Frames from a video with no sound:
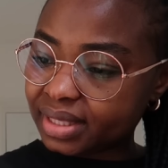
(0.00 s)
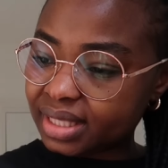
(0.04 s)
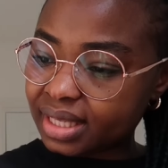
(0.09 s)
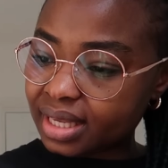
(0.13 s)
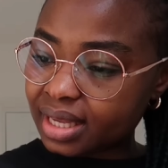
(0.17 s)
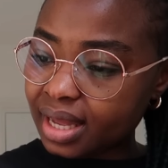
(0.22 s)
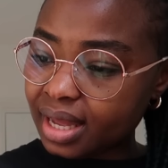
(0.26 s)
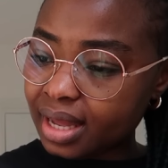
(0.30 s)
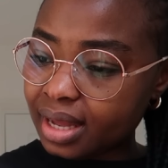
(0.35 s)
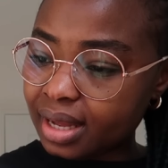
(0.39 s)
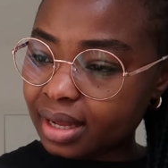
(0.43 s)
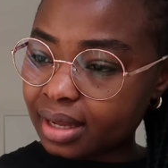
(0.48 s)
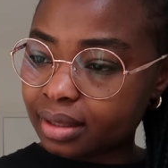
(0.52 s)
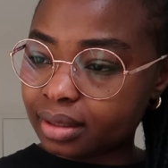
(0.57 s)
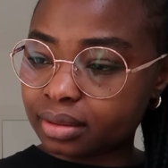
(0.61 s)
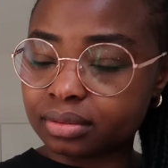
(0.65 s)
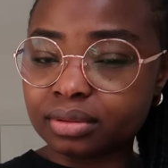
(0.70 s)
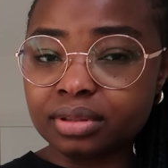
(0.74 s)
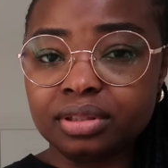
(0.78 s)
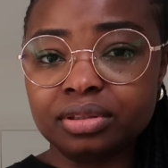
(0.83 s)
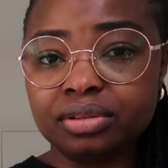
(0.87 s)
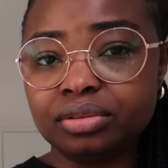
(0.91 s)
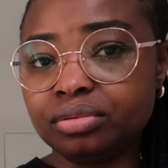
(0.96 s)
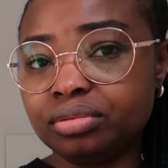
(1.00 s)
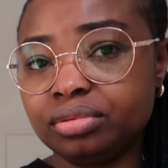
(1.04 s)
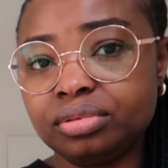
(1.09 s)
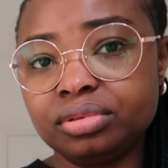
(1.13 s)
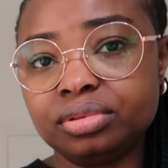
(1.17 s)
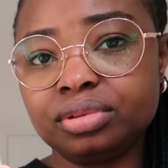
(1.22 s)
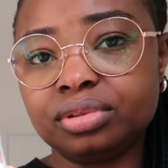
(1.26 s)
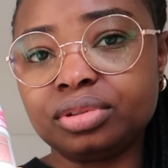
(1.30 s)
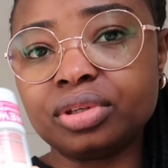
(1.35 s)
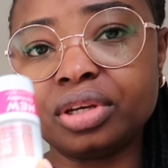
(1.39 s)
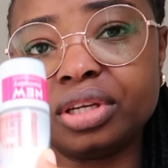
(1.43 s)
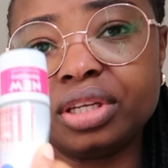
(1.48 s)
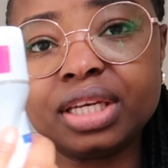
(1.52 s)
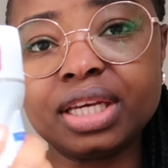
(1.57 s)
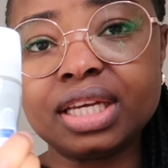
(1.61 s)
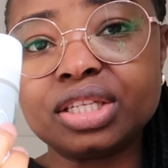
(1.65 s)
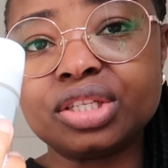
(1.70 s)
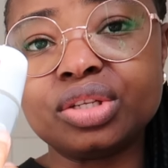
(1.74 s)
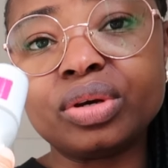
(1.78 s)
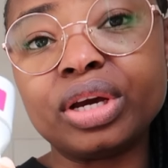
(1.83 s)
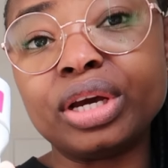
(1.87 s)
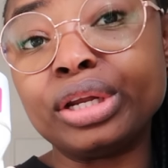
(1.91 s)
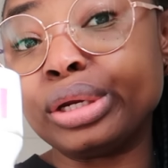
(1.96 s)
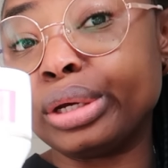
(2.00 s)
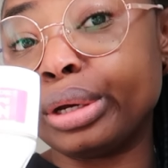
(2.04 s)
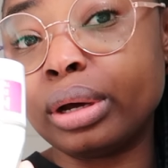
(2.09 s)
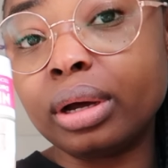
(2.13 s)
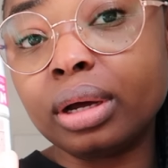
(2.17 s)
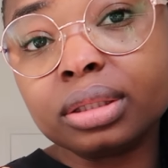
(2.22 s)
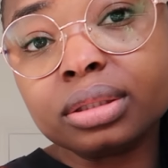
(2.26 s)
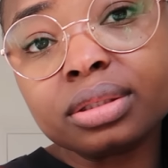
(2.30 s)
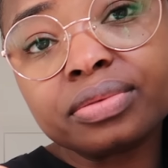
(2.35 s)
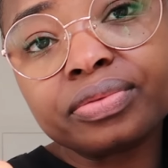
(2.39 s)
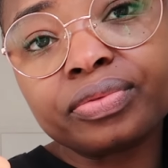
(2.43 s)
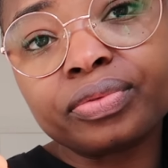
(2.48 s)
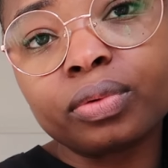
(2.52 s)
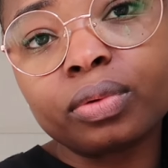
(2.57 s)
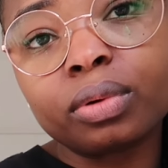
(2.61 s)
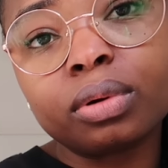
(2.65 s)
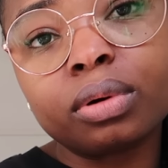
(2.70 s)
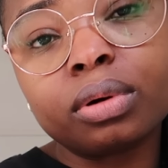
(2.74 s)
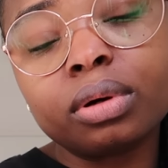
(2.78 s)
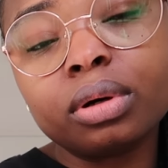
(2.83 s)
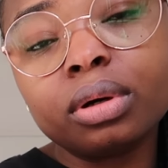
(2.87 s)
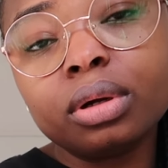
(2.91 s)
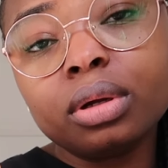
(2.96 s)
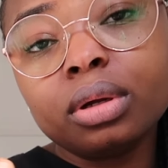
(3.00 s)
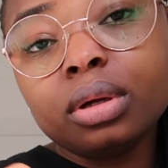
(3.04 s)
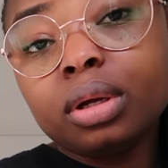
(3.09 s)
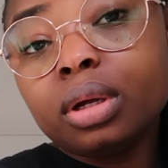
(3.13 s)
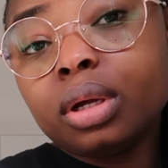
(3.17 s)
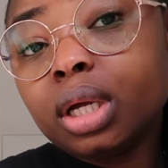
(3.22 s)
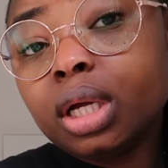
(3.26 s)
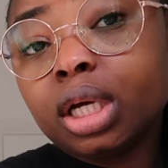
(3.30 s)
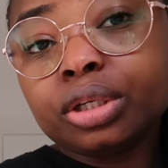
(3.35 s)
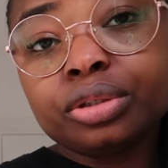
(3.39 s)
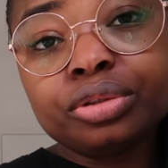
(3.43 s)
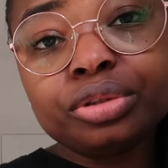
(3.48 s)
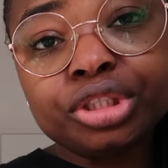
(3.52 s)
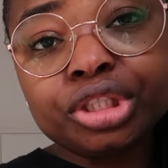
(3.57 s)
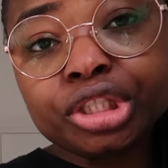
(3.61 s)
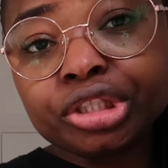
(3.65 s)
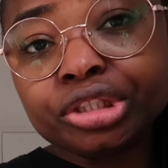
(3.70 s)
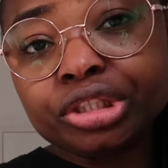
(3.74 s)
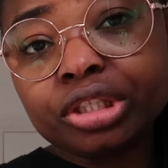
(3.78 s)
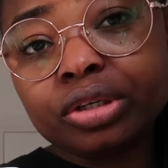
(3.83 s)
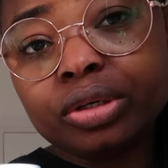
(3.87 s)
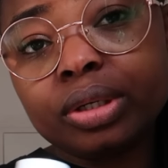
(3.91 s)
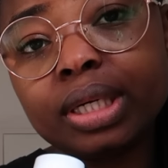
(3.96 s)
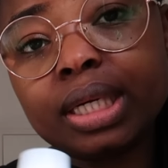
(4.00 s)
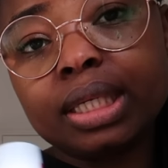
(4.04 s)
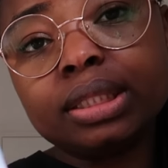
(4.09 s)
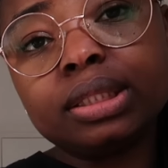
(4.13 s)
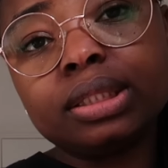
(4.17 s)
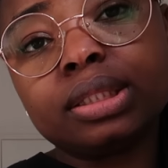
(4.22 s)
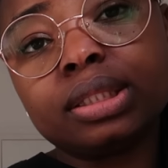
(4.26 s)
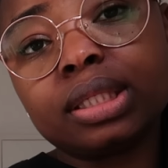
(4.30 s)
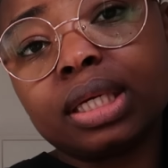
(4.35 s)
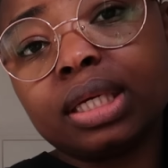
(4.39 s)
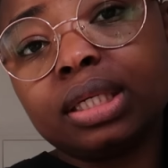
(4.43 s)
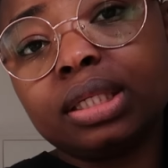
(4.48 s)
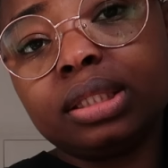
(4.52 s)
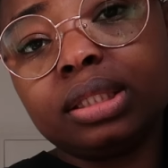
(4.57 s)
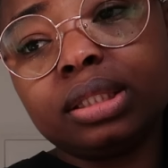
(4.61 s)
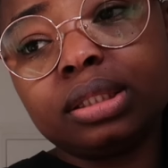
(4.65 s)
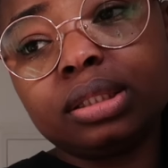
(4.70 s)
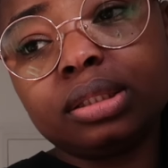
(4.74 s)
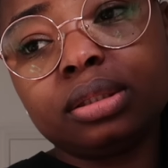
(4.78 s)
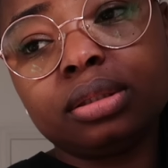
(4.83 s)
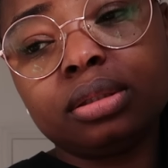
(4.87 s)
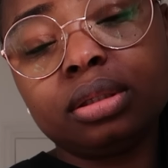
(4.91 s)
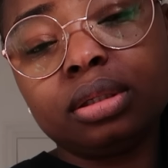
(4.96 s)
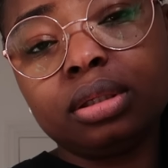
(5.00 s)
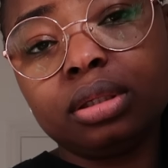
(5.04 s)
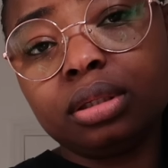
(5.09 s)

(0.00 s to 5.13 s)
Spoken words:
yeah. So in case you're in your hands for a good deodorant and